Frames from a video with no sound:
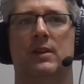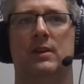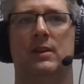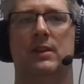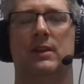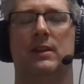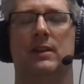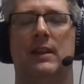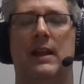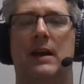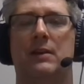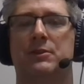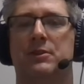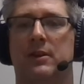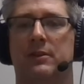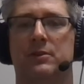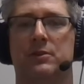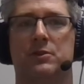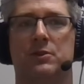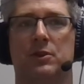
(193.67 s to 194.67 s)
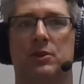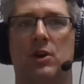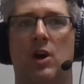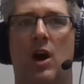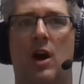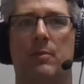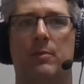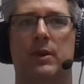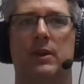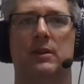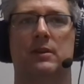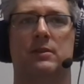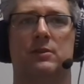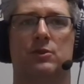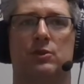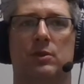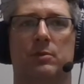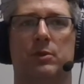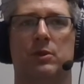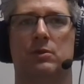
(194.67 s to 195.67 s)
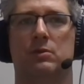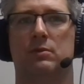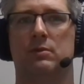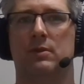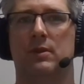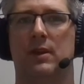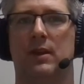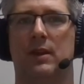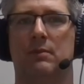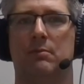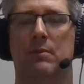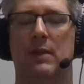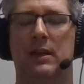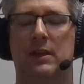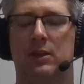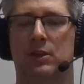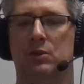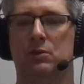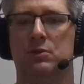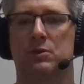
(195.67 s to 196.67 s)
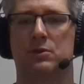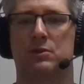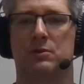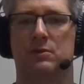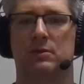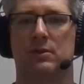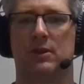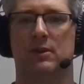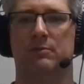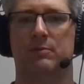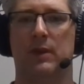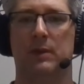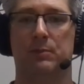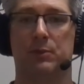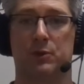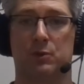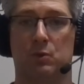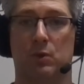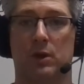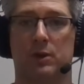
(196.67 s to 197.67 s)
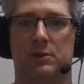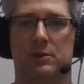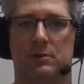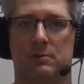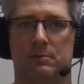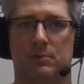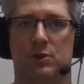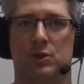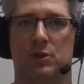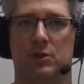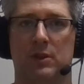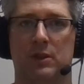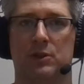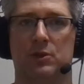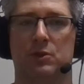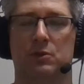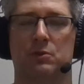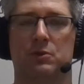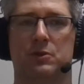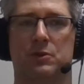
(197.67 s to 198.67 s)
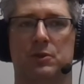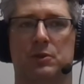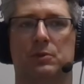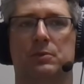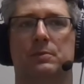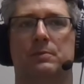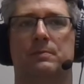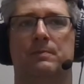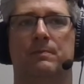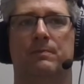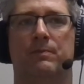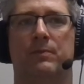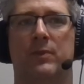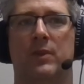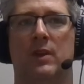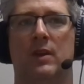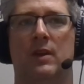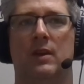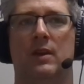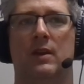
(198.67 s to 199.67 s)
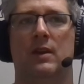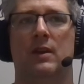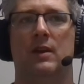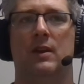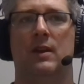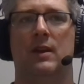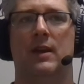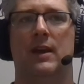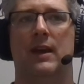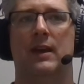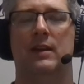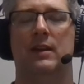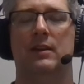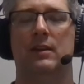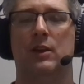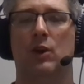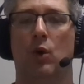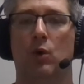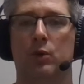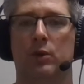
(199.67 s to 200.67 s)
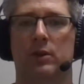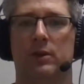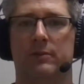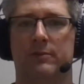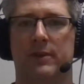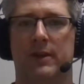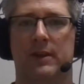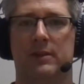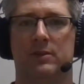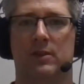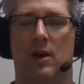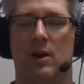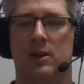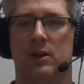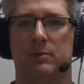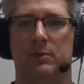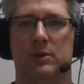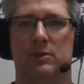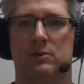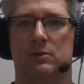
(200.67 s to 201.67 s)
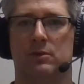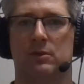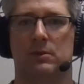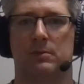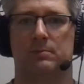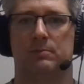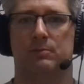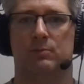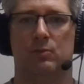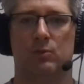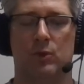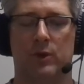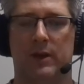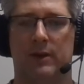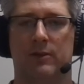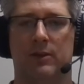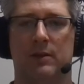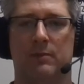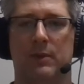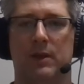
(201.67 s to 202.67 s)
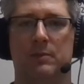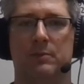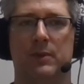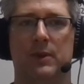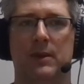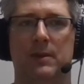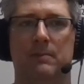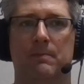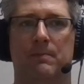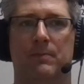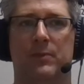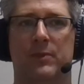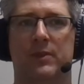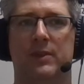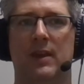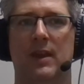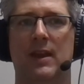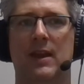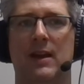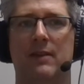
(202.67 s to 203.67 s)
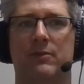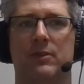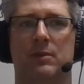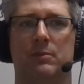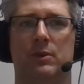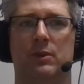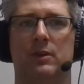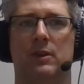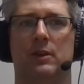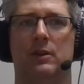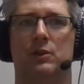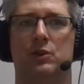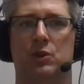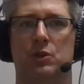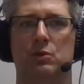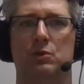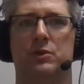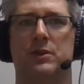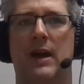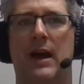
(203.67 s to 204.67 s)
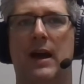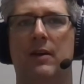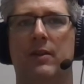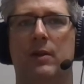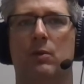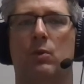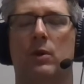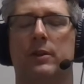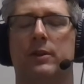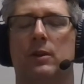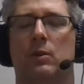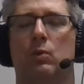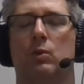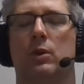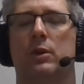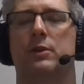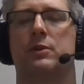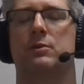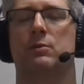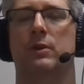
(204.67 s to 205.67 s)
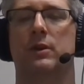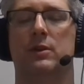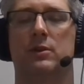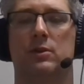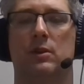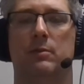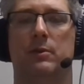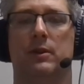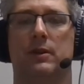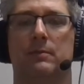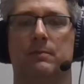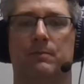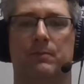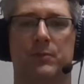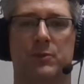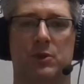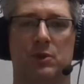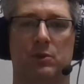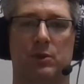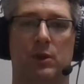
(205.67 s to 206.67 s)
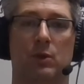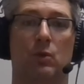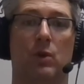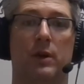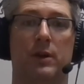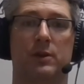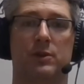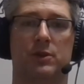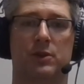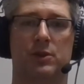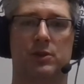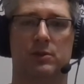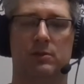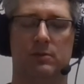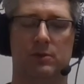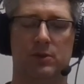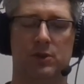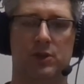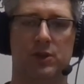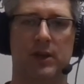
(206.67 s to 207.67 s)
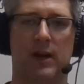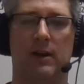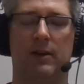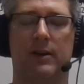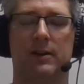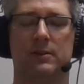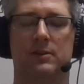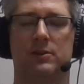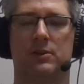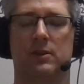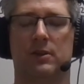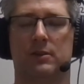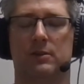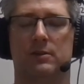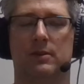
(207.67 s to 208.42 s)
It allows others to copy, distribute, and make use of people's works should they choose to. And then the owner of that document or whatever it might be, they have the ability to choose how they want their works redistributed. So do you want to just share it? You